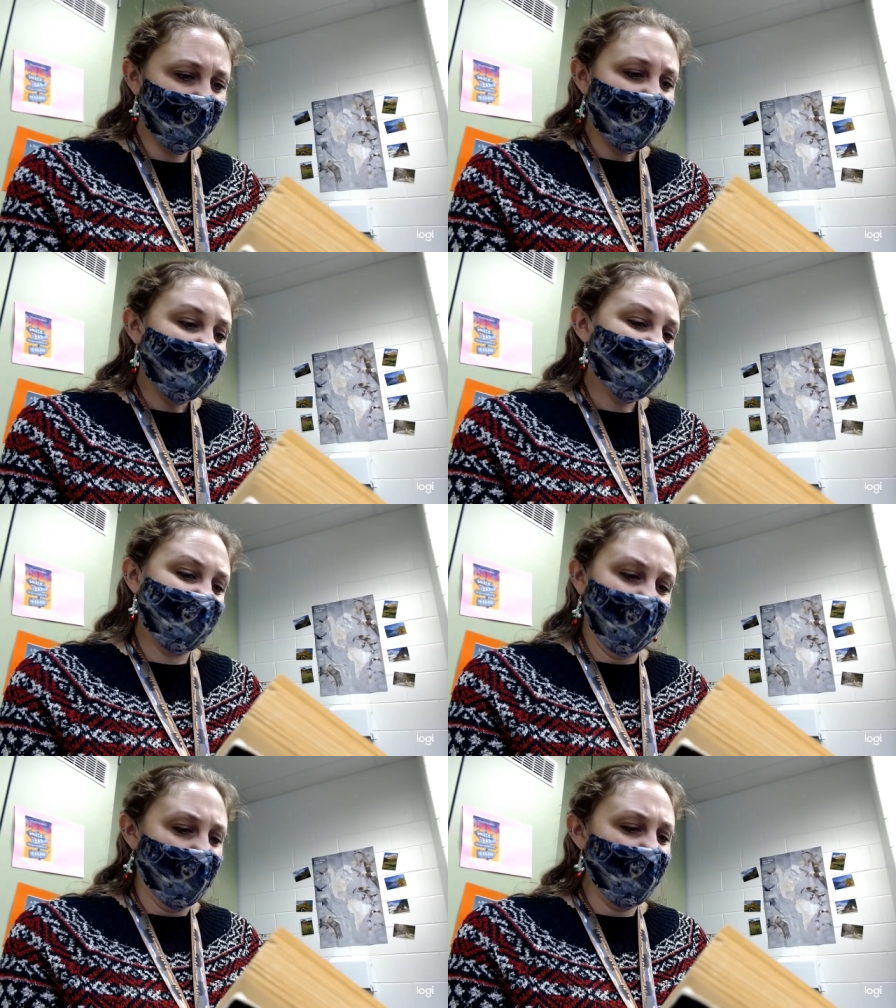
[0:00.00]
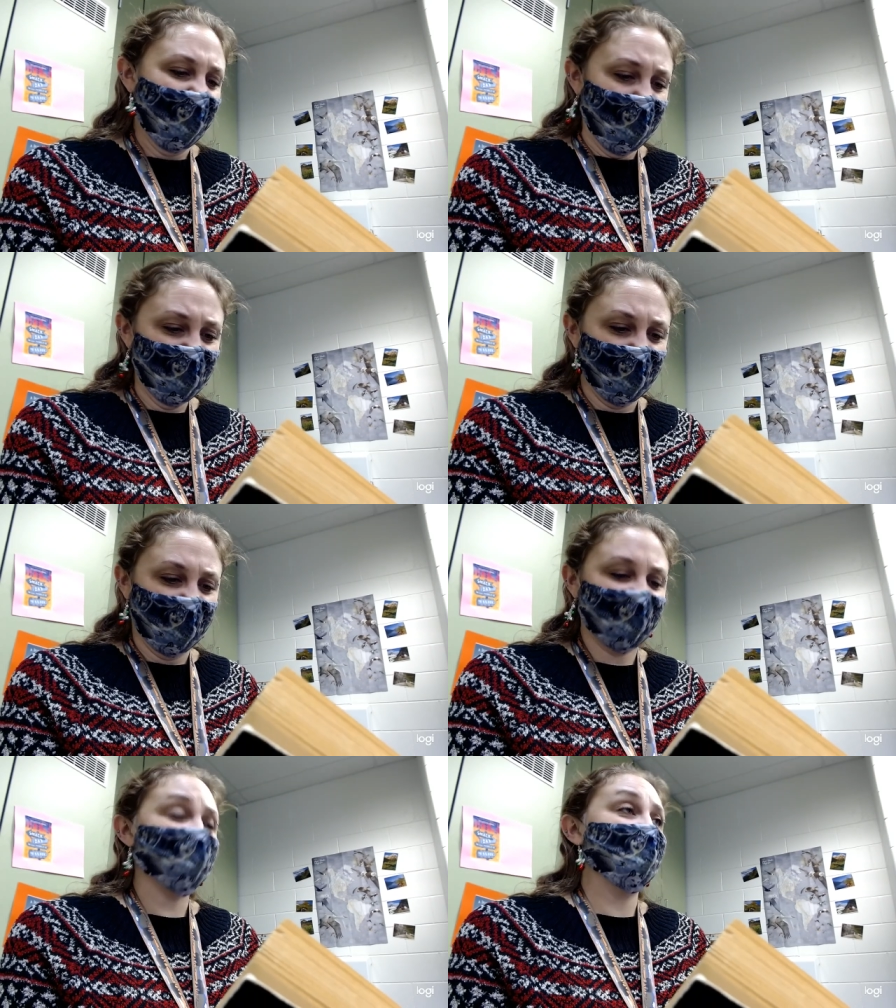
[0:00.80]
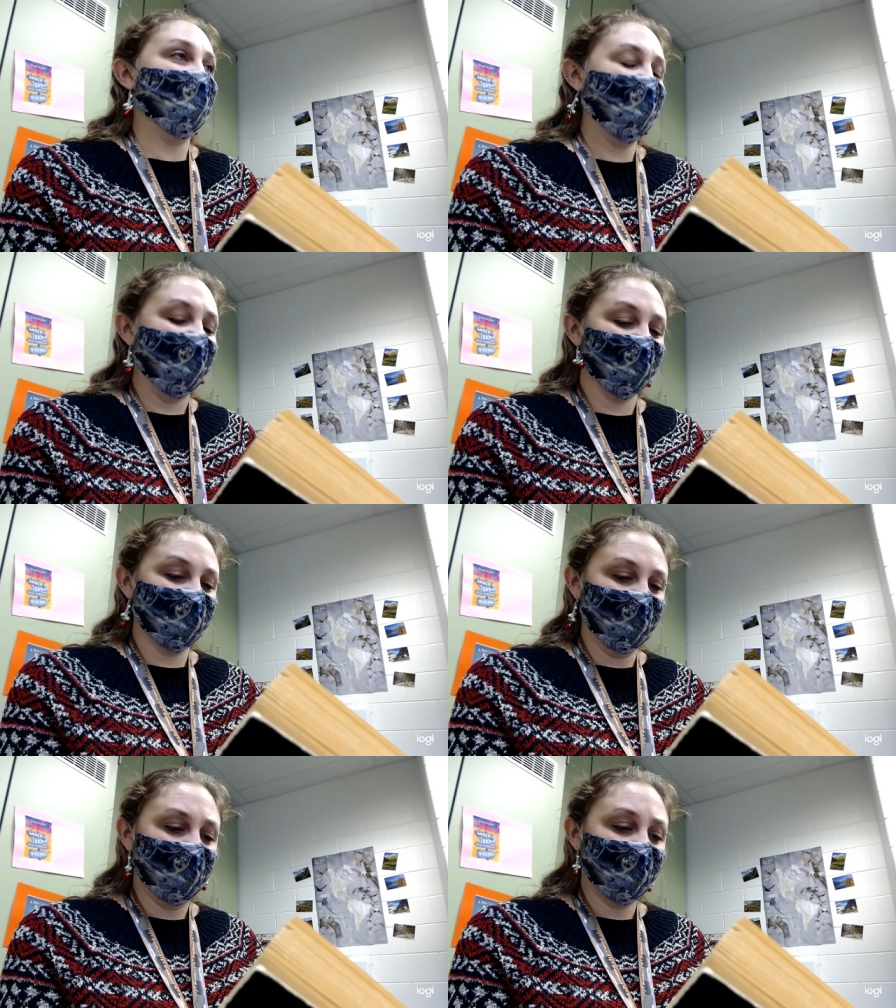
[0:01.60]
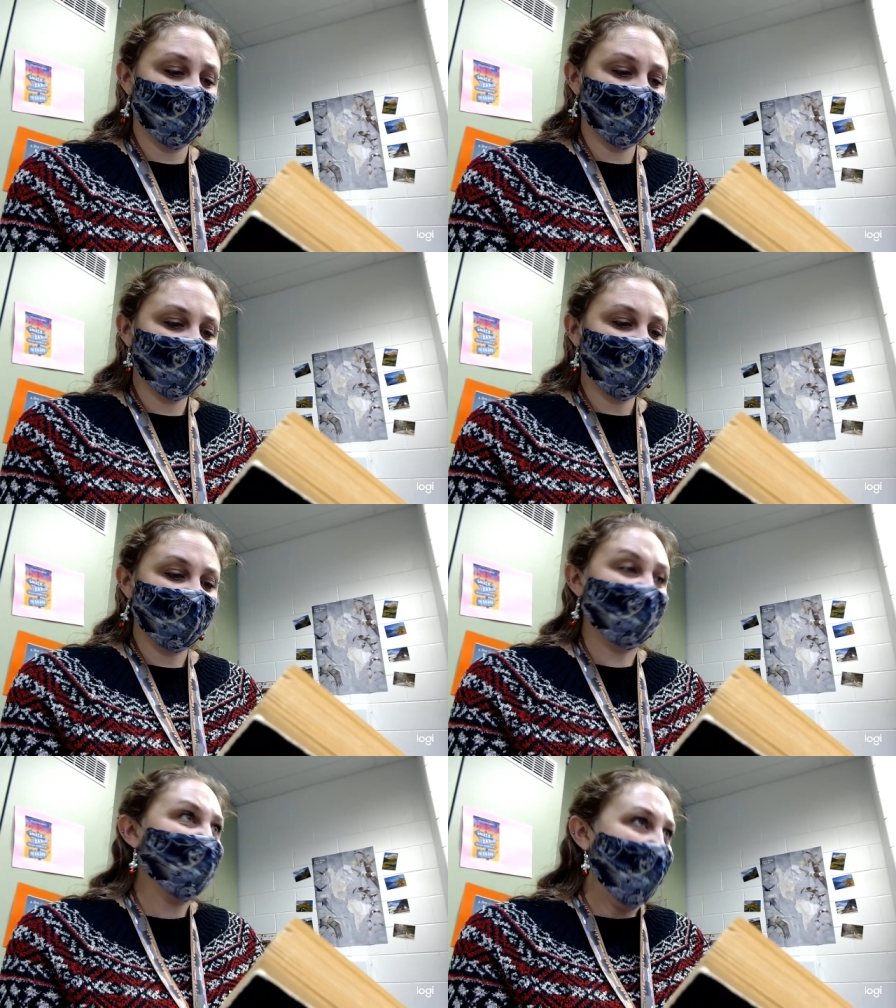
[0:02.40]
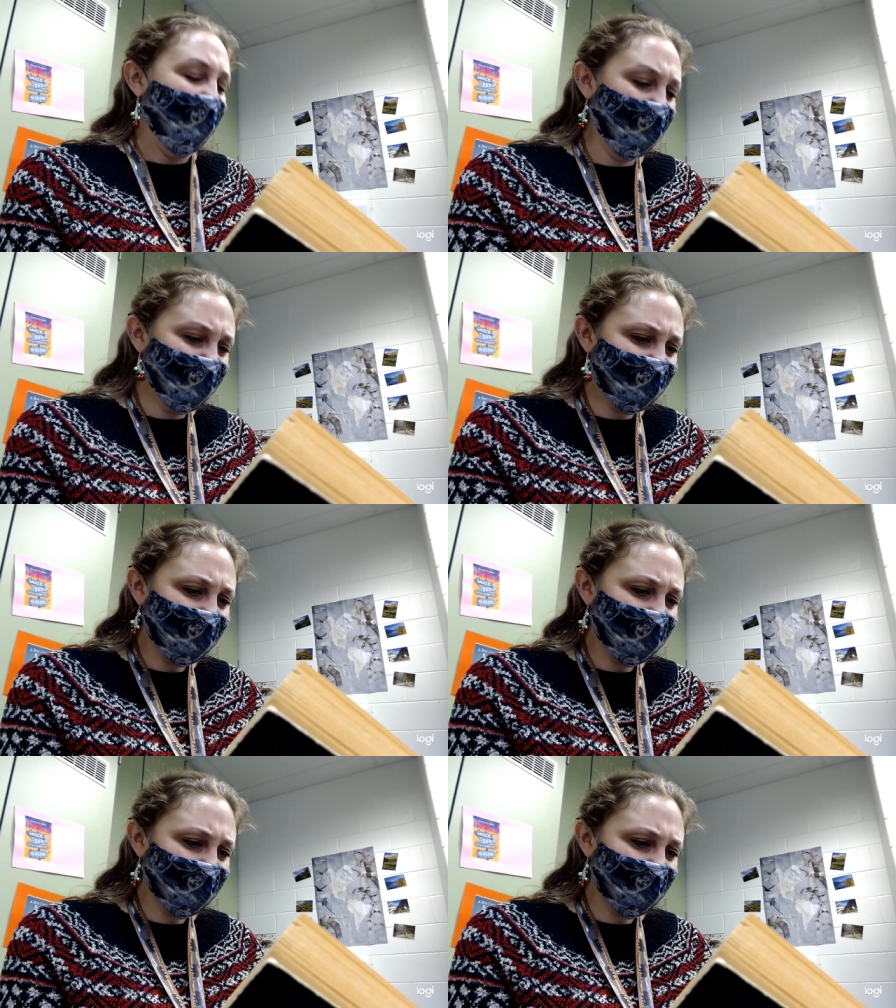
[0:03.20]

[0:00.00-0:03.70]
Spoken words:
No, but I'm going to try to get out. Get out?